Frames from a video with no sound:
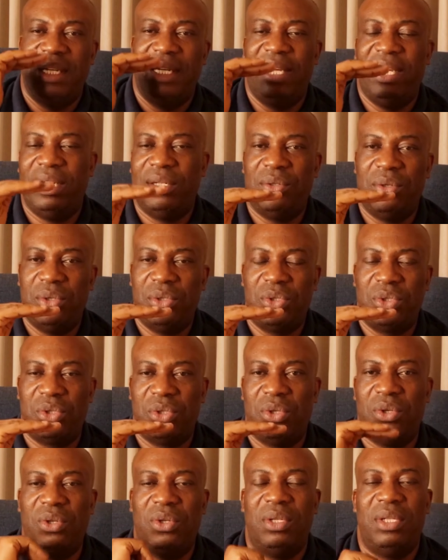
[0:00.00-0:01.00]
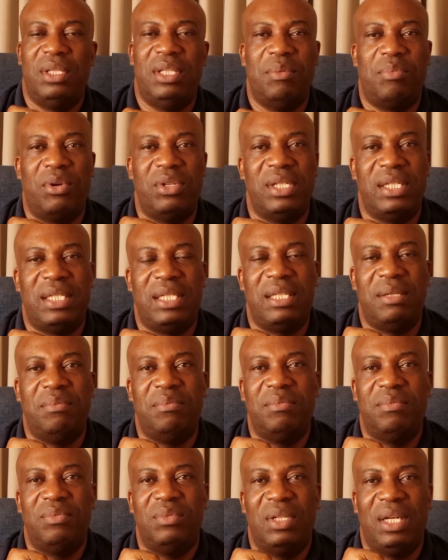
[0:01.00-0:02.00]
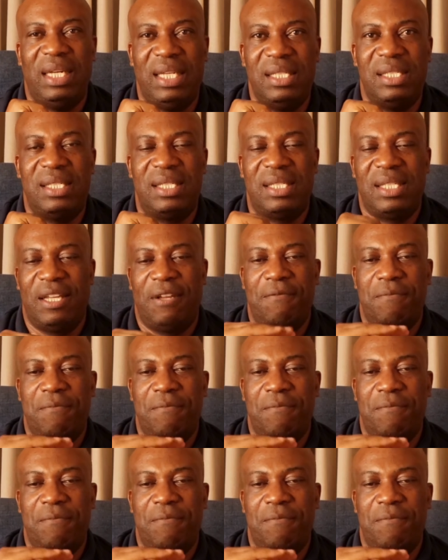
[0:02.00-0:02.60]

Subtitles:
and also the project team leads,